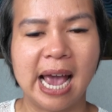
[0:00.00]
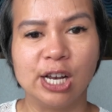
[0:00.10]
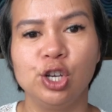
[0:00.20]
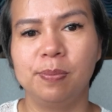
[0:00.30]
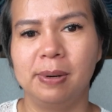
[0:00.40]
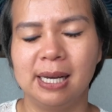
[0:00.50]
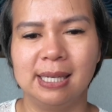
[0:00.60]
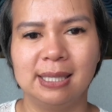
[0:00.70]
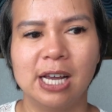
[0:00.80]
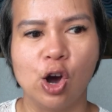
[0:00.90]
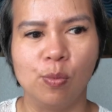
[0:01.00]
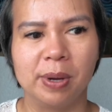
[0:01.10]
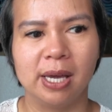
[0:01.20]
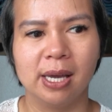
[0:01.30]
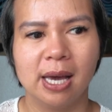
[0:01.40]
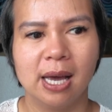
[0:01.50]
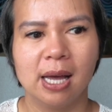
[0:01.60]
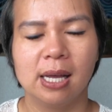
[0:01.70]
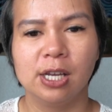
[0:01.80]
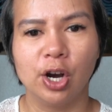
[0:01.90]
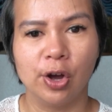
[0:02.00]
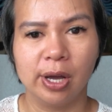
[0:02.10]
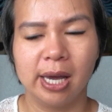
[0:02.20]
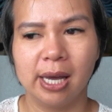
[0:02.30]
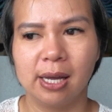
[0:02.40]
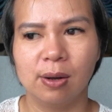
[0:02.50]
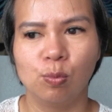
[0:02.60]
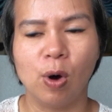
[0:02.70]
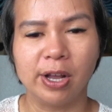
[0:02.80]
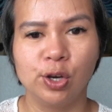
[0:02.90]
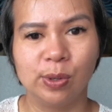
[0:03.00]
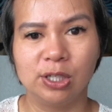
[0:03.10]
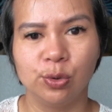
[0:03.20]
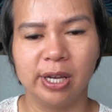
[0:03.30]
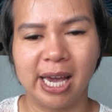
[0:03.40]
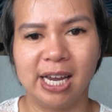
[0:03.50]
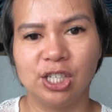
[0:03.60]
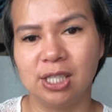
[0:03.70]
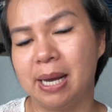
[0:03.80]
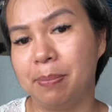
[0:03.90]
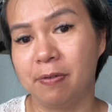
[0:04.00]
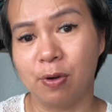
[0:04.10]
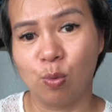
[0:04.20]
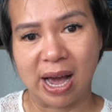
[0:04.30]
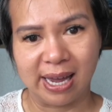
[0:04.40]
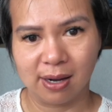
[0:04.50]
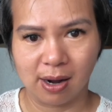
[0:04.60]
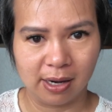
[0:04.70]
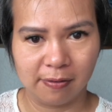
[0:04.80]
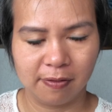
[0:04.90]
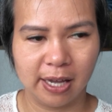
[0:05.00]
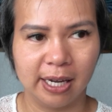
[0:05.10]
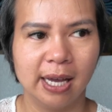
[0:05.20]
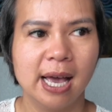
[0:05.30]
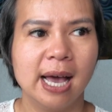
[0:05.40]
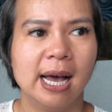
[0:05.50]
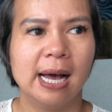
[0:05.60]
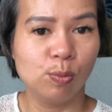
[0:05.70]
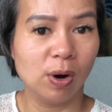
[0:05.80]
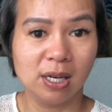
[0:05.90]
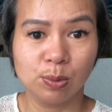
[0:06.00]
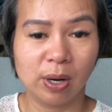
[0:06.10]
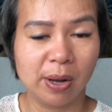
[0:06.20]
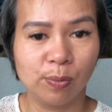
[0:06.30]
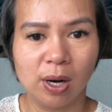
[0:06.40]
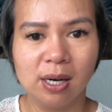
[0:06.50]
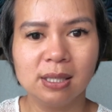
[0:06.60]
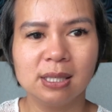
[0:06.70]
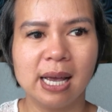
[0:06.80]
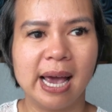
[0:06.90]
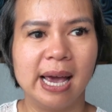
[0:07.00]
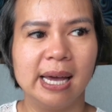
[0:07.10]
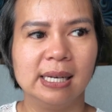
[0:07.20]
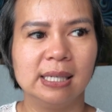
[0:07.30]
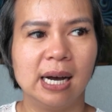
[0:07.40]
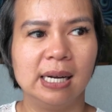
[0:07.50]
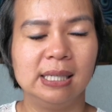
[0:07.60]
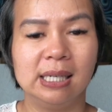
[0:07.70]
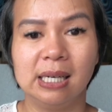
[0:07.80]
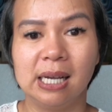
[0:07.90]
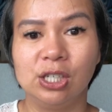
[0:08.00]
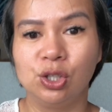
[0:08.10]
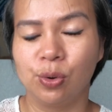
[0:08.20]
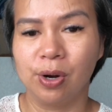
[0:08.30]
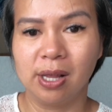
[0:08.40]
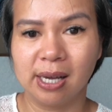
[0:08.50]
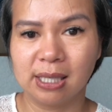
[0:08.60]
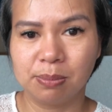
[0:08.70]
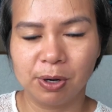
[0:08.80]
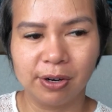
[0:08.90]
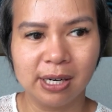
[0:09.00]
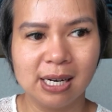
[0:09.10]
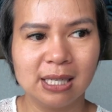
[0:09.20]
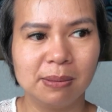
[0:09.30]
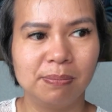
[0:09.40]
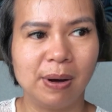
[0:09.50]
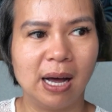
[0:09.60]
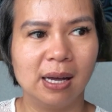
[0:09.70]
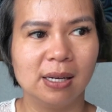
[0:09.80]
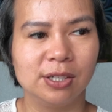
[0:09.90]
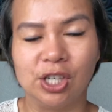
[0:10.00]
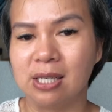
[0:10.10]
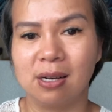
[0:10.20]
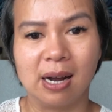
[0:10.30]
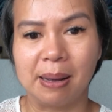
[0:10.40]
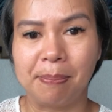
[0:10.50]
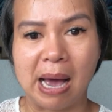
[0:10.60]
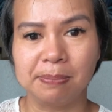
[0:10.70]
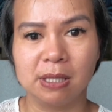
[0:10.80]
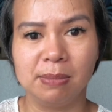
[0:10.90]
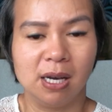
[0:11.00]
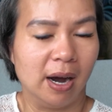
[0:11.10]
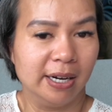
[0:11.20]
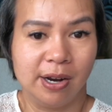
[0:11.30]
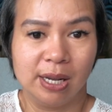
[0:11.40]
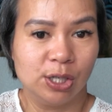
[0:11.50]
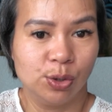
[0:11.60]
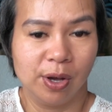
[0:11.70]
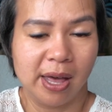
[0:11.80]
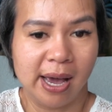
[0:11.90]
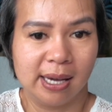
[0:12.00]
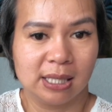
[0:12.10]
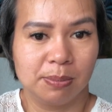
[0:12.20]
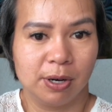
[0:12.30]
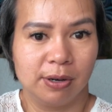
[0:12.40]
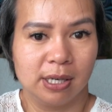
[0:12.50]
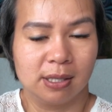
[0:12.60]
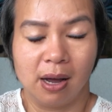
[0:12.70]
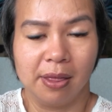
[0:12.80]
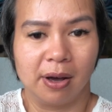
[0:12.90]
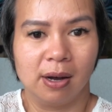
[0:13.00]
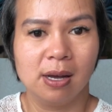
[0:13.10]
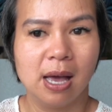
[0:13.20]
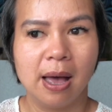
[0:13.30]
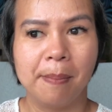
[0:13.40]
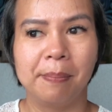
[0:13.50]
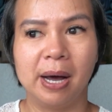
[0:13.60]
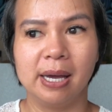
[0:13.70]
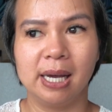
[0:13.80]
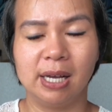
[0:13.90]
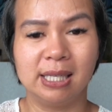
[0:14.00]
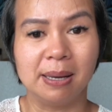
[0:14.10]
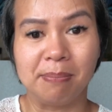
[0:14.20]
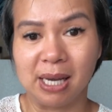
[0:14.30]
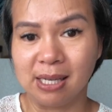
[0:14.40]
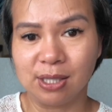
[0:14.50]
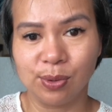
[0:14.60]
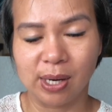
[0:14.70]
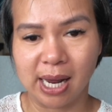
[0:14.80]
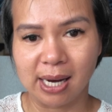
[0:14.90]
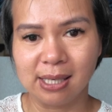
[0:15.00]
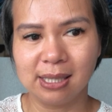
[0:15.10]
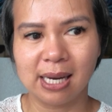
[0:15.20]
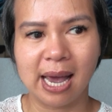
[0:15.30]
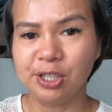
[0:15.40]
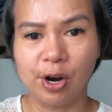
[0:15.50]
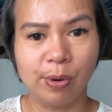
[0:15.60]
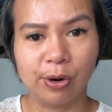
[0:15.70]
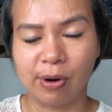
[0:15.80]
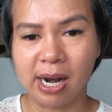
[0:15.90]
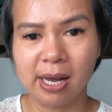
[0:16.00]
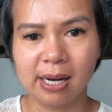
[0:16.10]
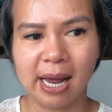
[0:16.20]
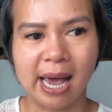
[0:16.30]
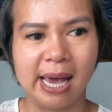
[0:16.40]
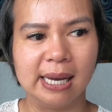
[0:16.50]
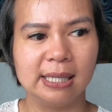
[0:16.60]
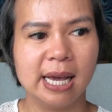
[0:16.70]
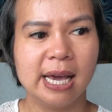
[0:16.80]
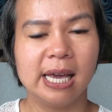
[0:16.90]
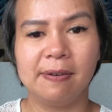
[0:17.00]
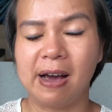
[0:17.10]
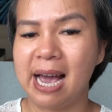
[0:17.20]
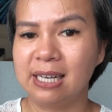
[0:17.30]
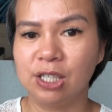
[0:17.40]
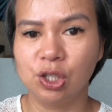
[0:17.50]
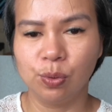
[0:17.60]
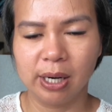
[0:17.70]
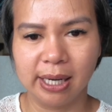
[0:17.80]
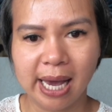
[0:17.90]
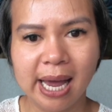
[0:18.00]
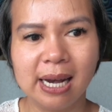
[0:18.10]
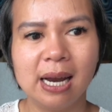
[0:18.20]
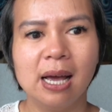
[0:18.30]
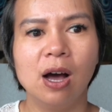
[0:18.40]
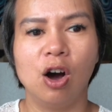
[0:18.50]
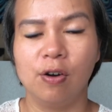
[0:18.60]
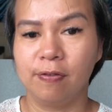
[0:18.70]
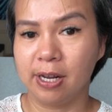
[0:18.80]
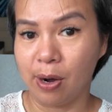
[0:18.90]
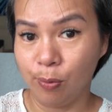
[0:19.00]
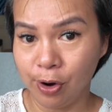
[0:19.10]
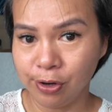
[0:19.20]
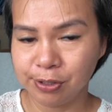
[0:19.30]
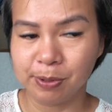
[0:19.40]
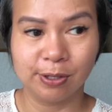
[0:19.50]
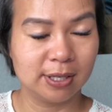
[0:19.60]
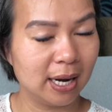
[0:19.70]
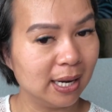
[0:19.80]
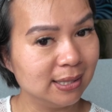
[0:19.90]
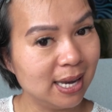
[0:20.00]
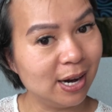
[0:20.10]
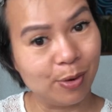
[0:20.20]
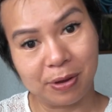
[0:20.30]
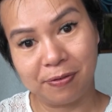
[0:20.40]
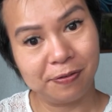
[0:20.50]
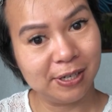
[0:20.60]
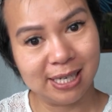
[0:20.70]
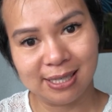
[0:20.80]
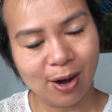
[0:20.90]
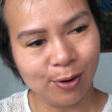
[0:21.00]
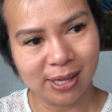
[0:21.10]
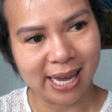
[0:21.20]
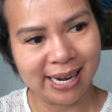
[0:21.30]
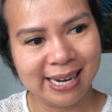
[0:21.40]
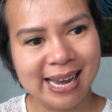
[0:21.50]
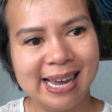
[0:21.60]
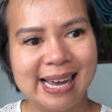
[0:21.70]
can you please tell me, you know, what you were doing each step of the way, kind of thing. It was what it was, and I didn't enjoy the experience, but just like a pap smear, I don't enjoy that experience either, but it's a means to an end. I don't regret it, and if I had to do it again, hopefully I won't, because like I said, I'll be 50 years old then,